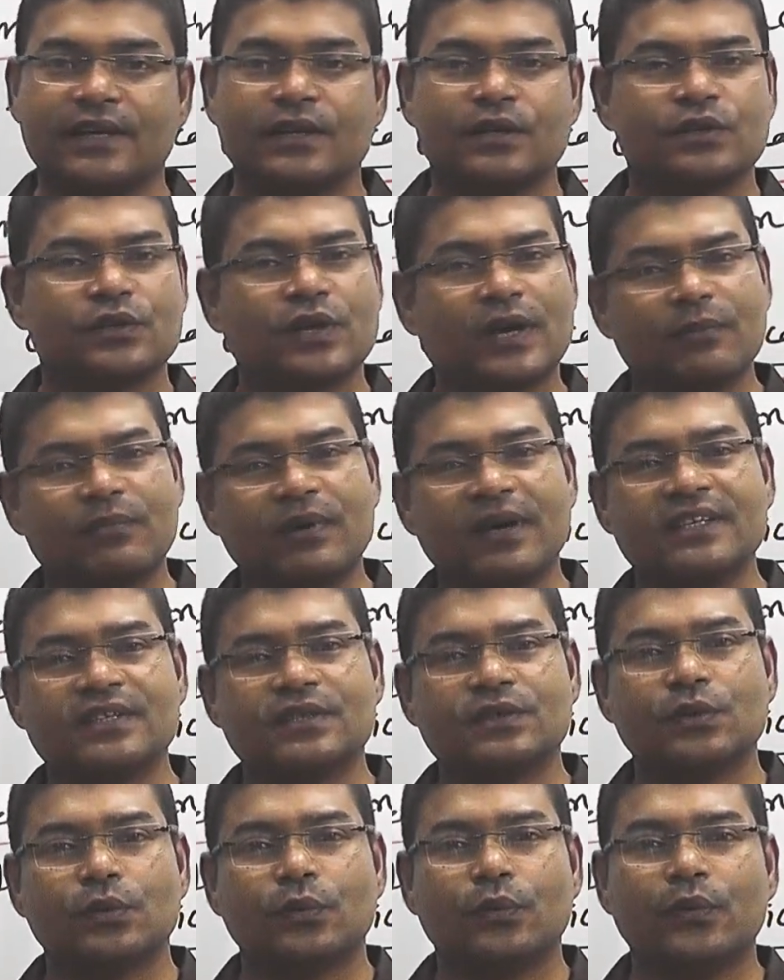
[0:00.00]
So at first
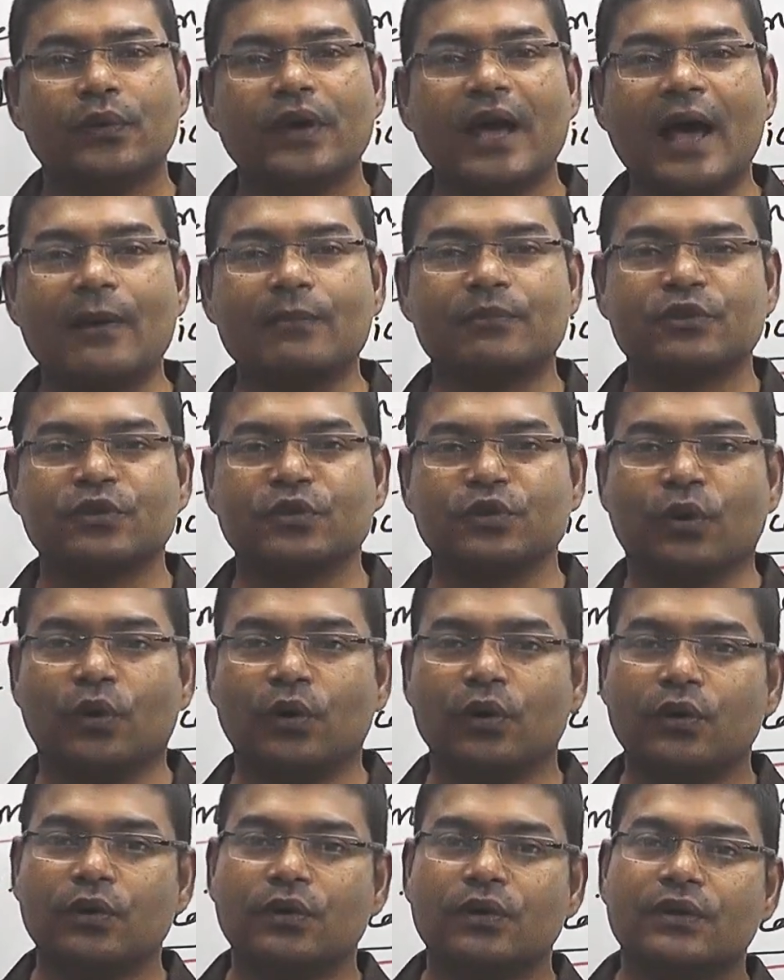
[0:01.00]
we have to
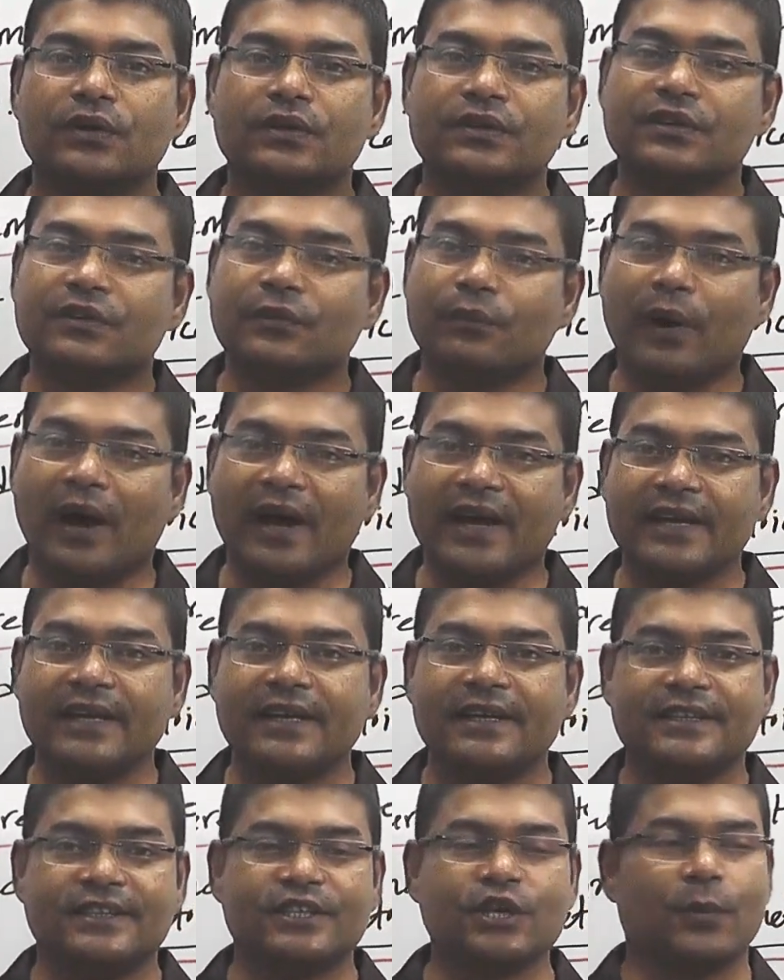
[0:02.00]
know define
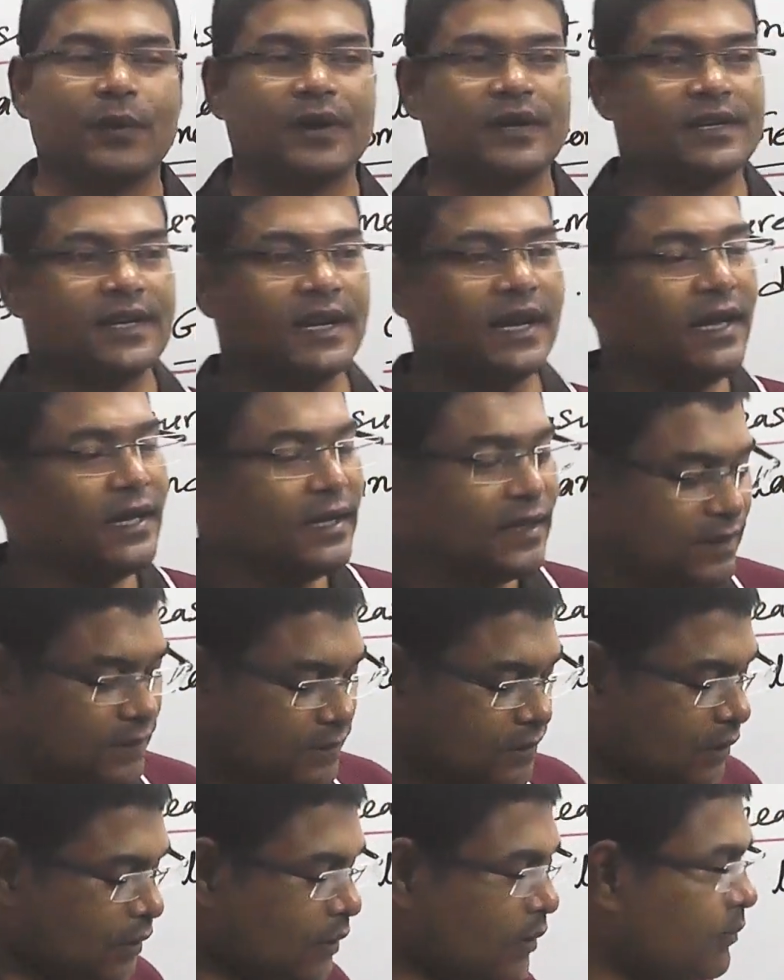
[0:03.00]
geometry.
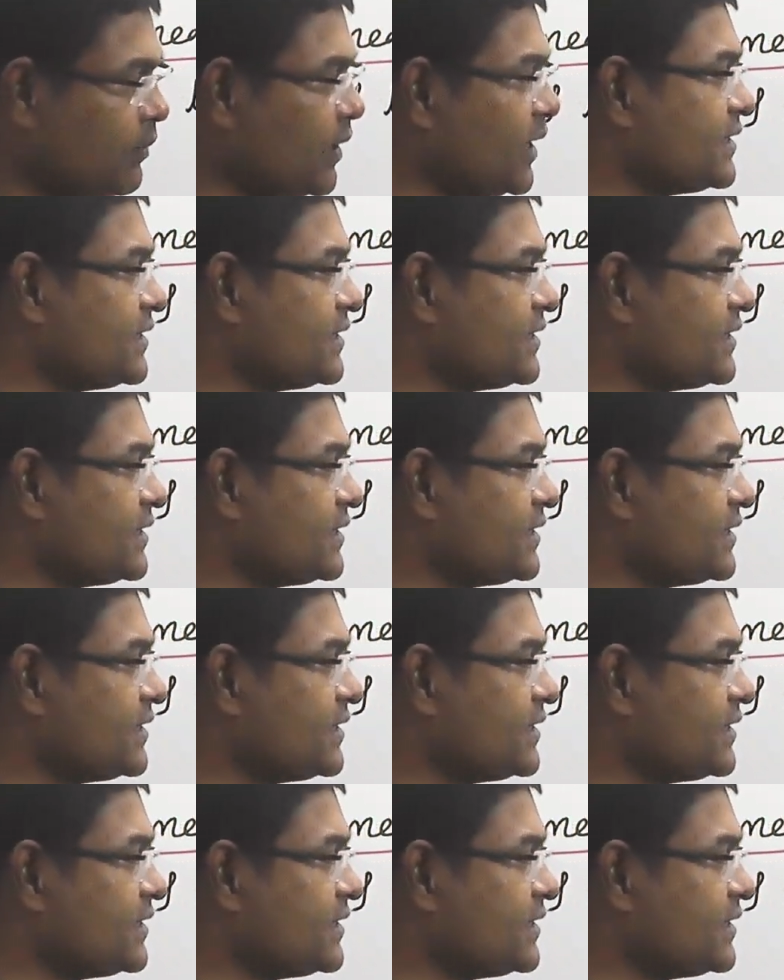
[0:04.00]
So